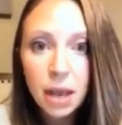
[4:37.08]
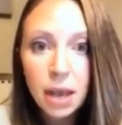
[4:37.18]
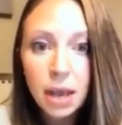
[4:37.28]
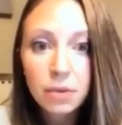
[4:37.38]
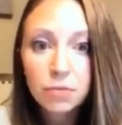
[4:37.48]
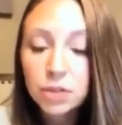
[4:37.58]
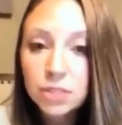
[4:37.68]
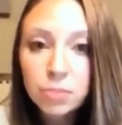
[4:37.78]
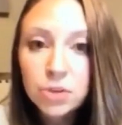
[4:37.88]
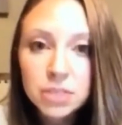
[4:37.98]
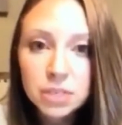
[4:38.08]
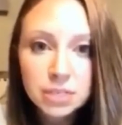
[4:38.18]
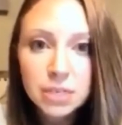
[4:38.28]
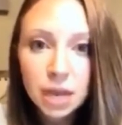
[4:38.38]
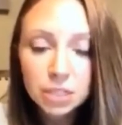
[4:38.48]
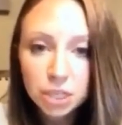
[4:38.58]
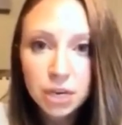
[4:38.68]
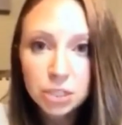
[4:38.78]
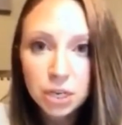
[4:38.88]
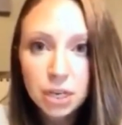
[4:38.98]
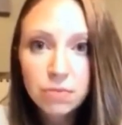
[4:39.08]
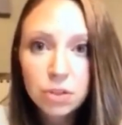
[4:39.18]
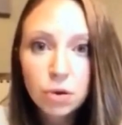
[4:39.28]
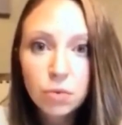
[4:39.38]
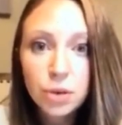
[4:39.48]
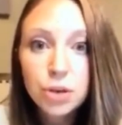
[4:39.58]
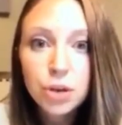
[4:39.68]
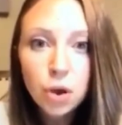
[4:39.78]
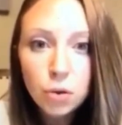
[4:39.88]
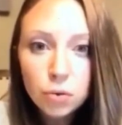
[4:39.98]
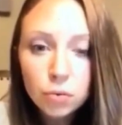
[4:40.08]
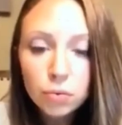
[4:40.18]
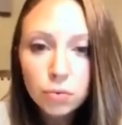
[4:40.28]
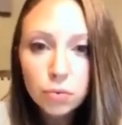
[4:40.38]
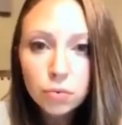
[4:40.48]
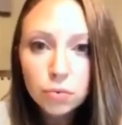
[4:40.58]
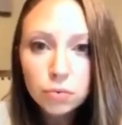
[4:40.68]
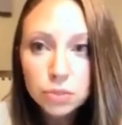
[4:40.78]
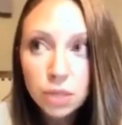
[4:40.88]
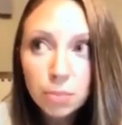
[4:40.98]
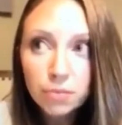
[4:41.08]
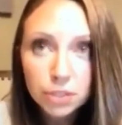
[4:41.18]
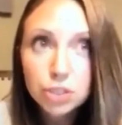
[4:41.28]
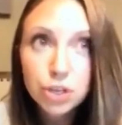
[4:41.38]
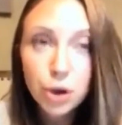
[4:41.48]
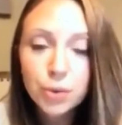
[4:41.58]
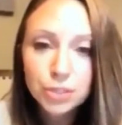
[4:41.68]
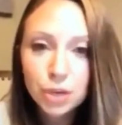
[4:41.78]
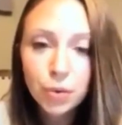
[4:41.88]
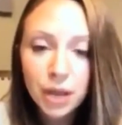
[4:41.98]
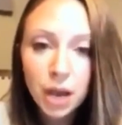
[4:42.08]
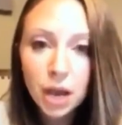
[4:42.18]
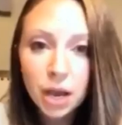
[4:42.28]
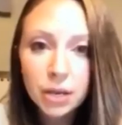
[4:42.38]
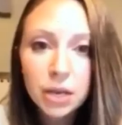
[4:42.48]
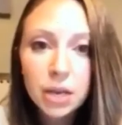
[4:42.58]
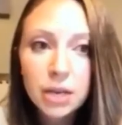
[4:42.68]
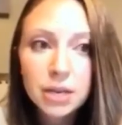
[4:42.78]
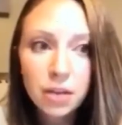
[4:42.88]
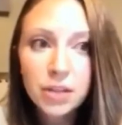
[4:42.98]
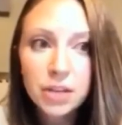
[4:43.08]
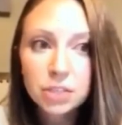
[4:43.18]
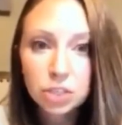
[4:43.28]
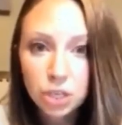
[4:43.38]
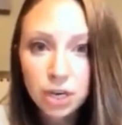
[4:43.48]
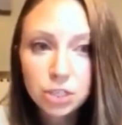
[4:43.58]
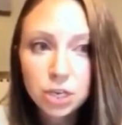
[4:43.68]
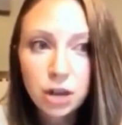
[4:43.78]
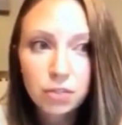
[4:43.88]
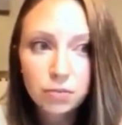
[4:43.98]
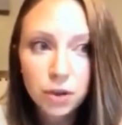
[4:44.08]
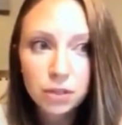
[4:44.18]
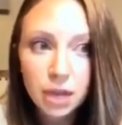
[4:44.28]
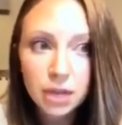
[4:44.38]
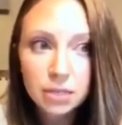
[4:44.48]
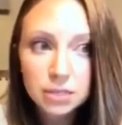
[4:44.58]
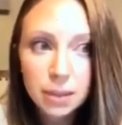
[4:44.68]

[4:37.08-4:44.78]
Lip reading: And for some reason, it's not changing. Even though we know, some of us know what's going on, nothing is changing on the front lines.